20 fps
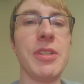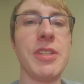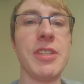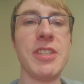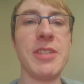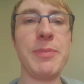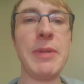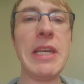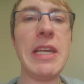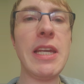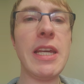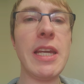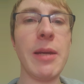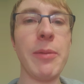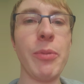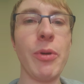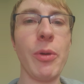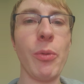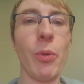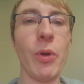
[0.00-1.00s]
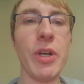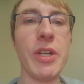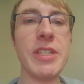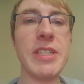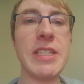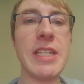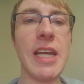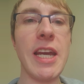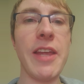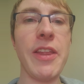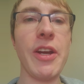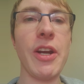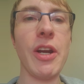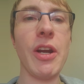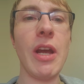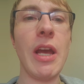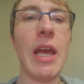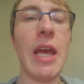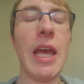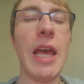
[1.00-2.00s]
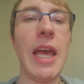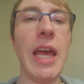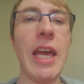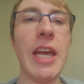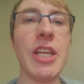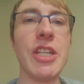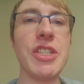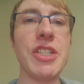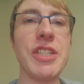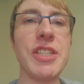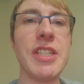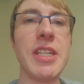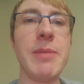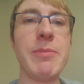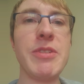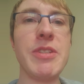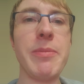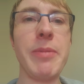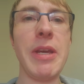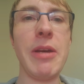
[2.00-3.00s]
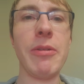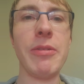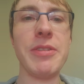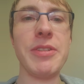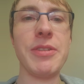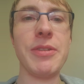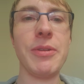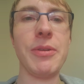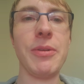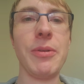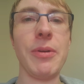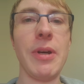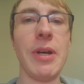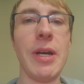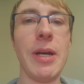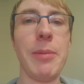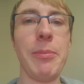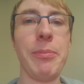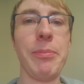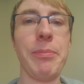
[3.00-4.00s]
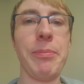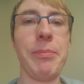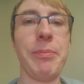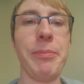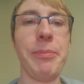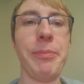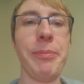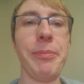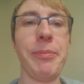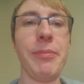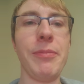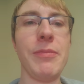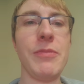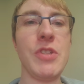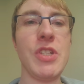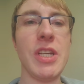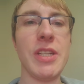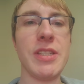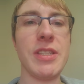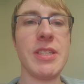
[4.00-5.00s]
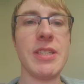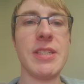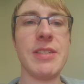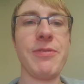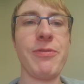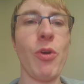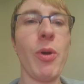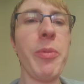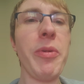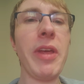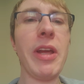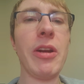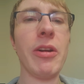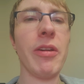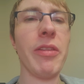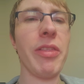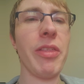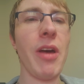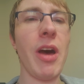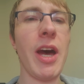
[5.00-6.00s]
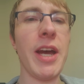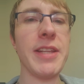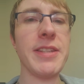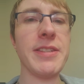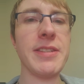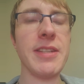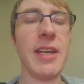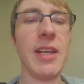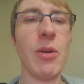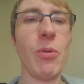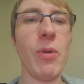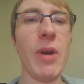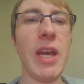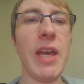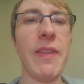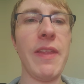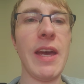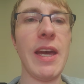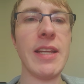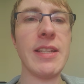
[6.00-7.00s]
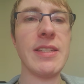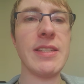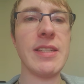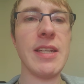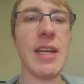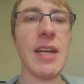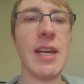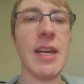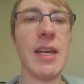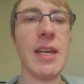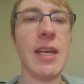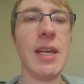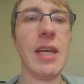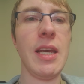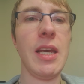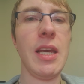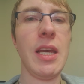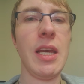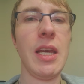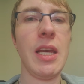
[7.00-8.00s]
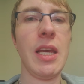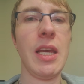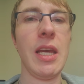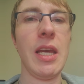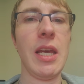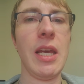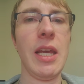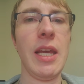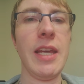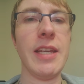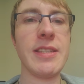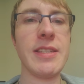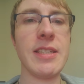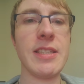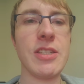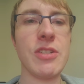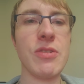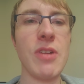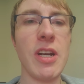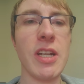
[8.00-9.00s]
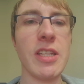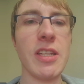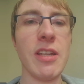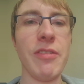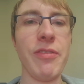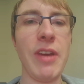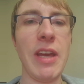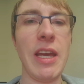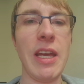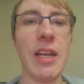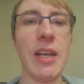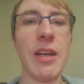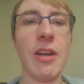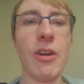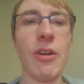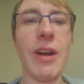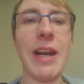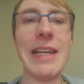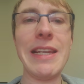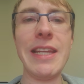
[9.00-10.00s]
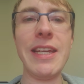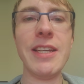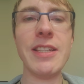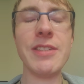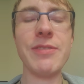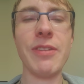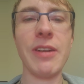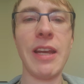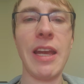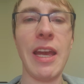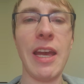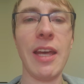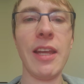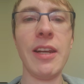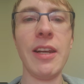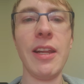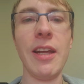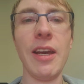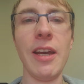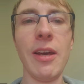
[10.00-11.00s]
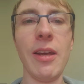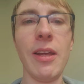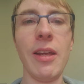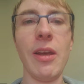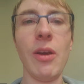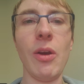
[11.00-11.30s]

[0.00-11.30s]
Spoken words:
speak and put words together, and she seems to be able to just formulate her thoughts in a way that is constructive. And her ideas for Canada